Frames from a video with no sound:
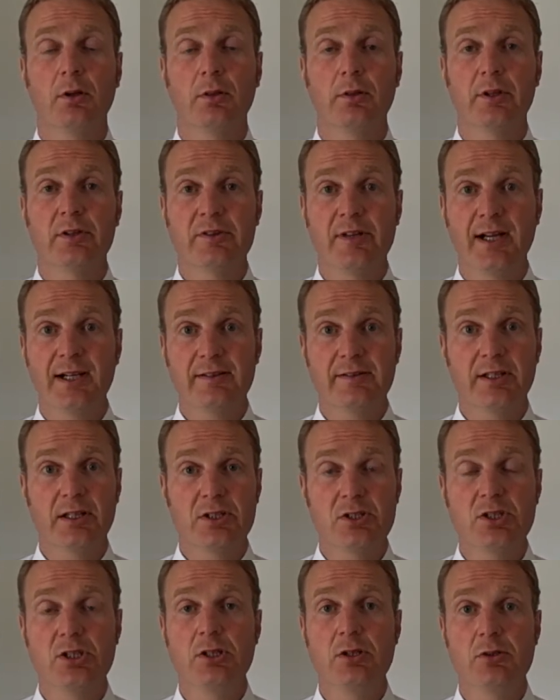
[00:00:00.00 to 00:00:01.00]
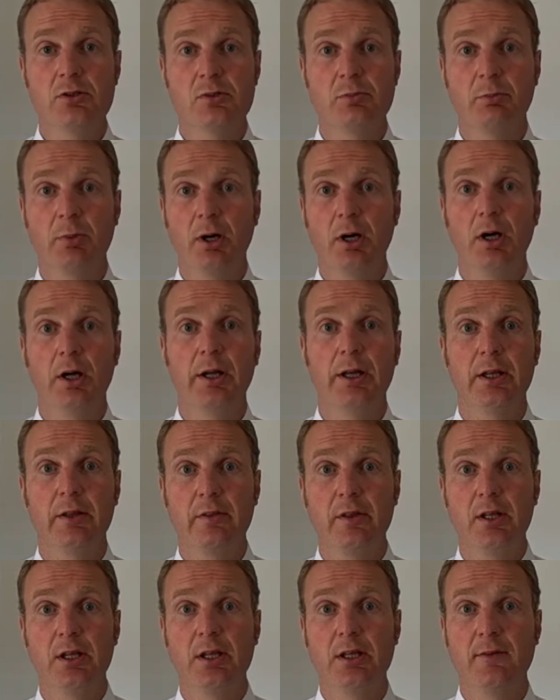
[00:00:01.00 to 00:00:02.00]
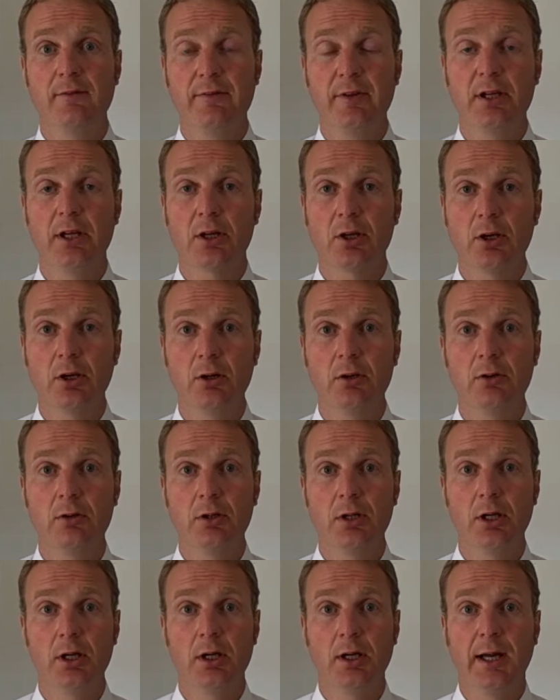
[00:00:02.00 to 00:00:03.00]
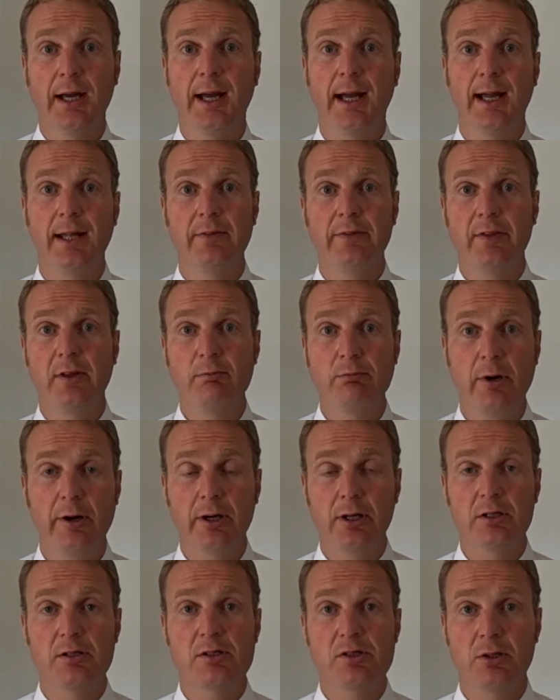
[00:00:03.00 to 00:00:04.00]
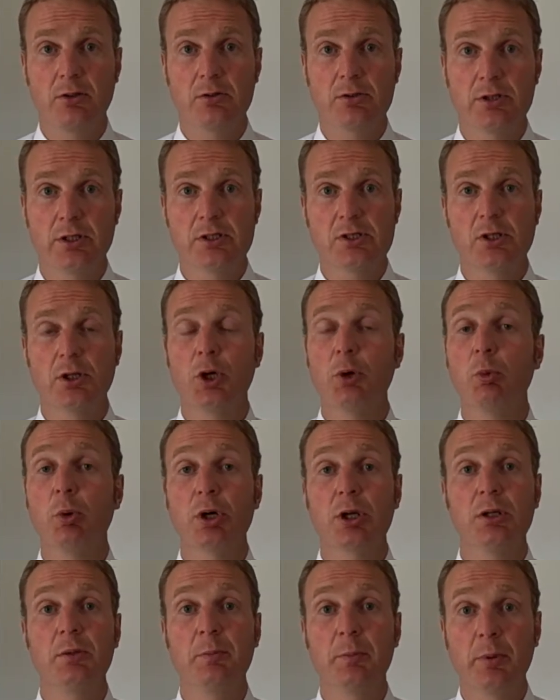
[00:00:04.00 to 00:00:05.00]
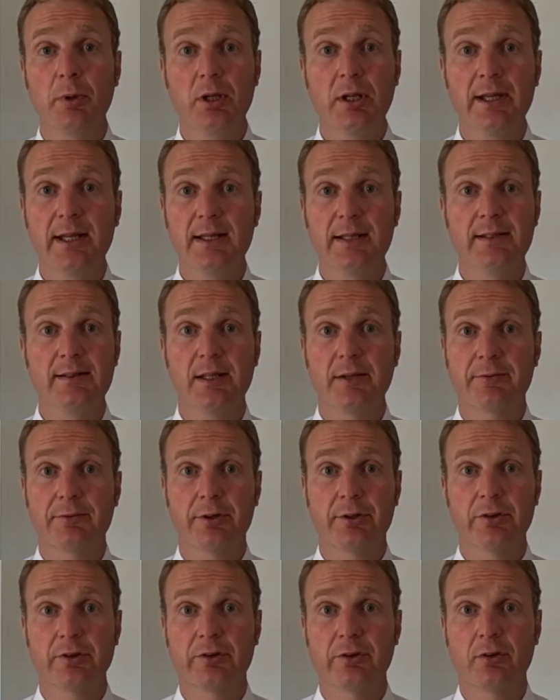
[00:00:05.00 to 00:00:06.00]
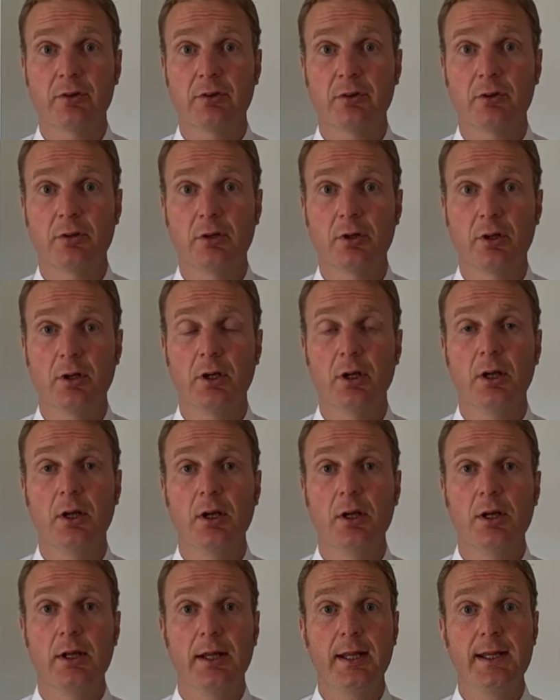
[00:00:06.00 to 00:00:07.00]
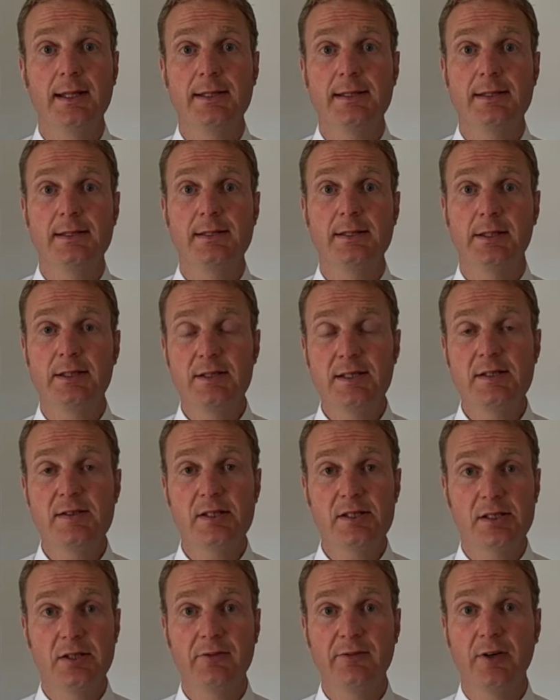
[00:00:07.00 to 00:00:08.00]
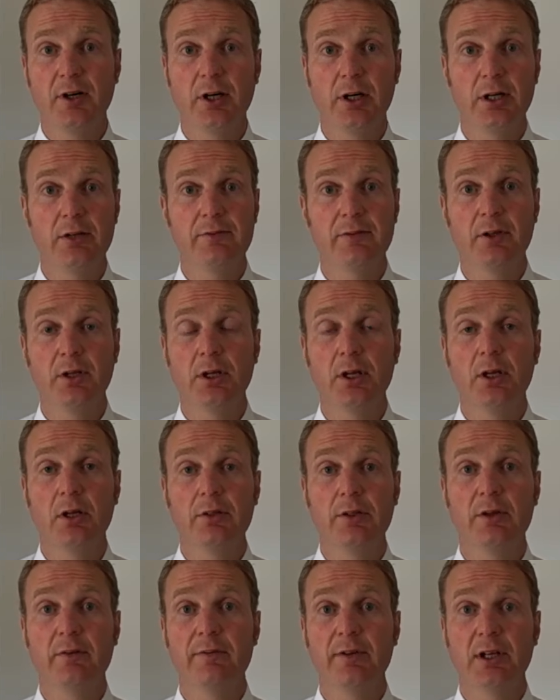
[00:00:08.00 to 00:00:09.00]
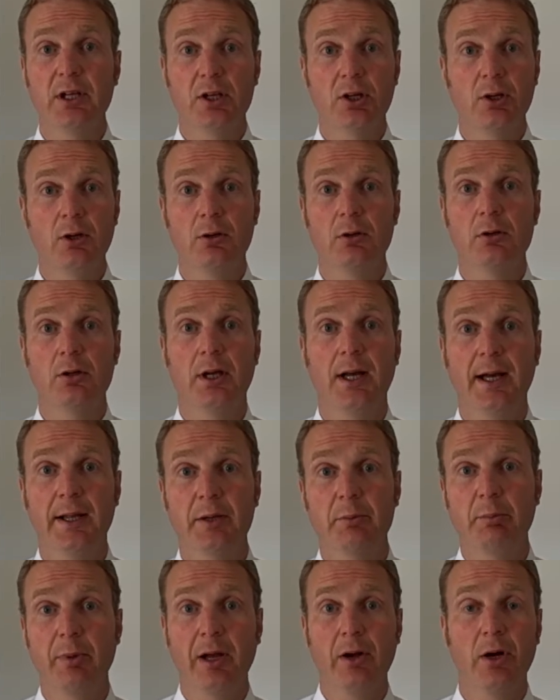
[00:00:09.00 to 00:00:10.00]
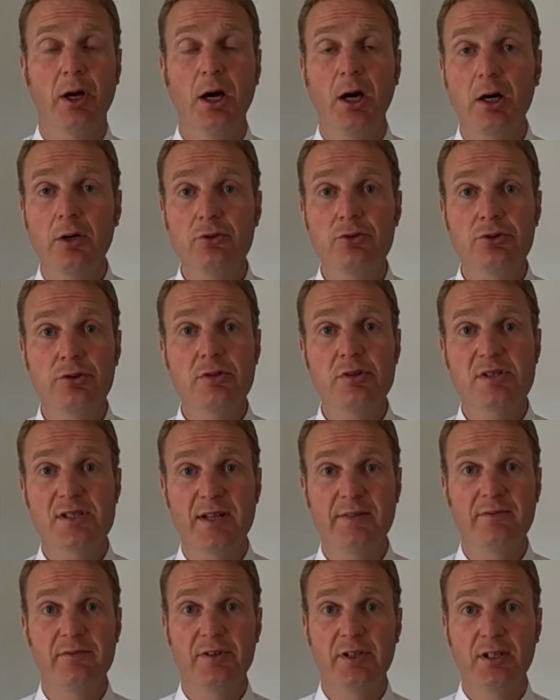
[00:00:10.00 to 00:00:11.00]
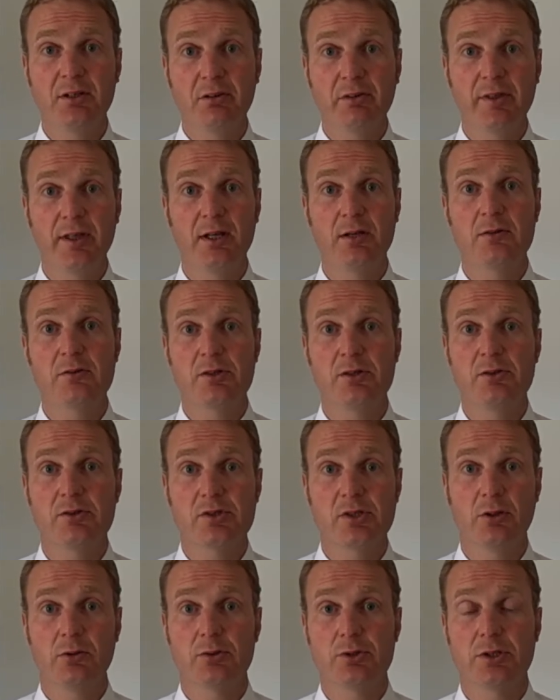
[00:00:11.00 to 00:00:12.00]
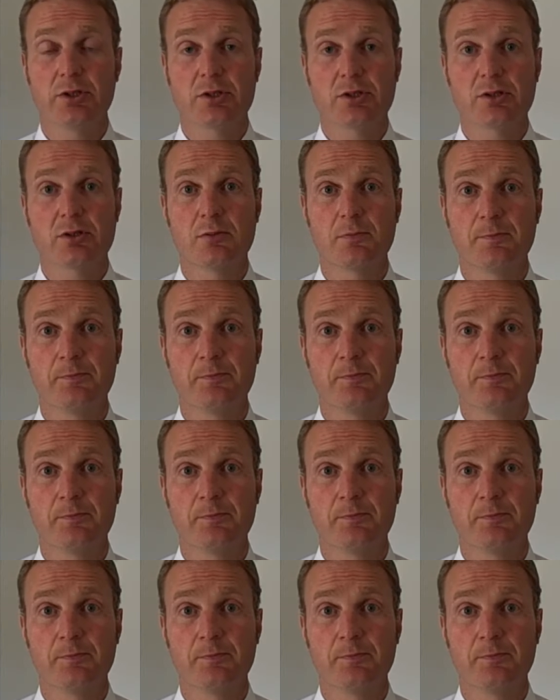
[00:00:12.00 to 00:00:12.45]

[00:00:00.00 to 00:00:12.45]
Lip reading: The tactics used by the Vietcong and the American soldiers were completely different. In 1965, the Vietcong had about 170,000 soldiers.